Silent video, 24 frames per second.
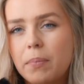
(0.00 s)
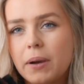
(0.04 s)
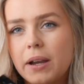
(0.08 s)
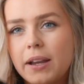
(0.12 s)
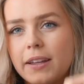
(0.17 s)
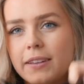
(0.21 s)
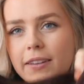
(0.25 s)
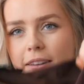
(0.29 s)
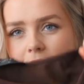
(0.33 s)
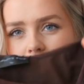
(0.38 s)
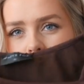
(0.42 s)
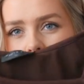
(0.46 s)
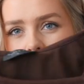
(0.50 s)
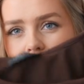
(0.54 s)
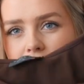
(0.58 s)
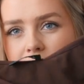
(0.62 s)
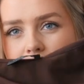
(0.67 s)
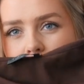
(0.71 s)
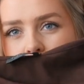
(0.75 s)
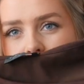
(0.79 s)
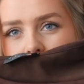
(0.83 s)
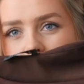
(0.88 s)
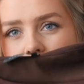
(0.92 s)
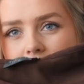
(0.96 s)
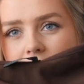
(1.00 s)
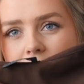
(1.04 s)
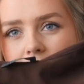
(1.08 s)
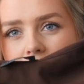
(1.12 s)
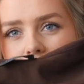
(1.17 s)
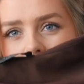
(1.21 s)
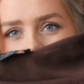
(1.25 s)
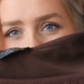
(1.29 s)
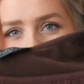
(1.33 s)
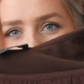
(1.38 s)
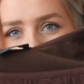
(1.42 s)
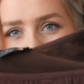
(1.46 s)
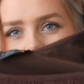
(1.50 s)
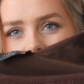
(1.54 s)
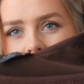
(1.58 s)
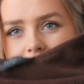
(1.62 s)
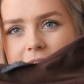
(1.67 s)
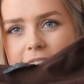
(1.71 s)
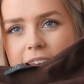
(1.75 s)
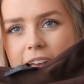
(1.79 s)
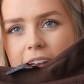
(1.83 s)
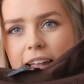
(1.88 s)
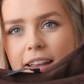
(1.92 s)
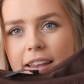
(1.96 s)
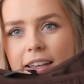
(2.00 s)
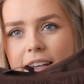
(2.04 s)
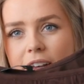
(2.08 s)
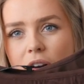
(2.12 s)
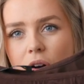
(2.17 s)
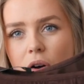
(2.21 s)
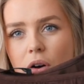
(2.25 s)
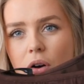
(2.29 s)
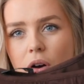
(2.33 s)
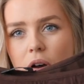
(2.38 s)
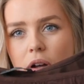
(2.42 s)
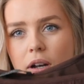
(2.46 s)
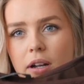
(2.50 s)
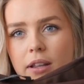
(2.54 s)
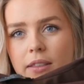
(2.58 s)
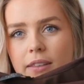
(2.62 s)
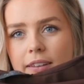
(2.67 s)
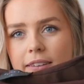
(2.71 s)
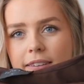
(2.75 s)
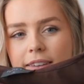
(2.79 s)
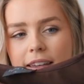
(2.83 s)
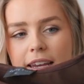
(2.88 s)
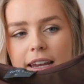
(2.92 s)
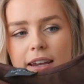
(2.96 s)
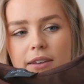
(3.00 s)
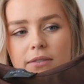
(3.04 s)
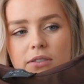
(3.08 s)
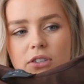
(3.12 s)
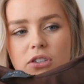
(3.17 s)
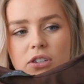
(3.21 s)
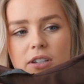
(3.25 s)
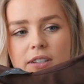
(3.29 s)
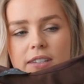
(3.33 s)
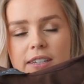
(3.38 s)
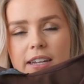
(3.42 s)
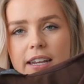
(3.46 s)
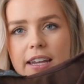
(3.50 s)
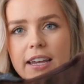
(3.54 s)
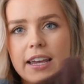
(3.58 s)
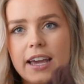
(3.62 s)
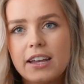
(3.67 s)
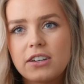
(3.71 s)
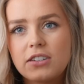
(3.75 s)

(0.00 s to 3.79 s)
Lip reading: because it's got some really nice detailing on the sleeves just here.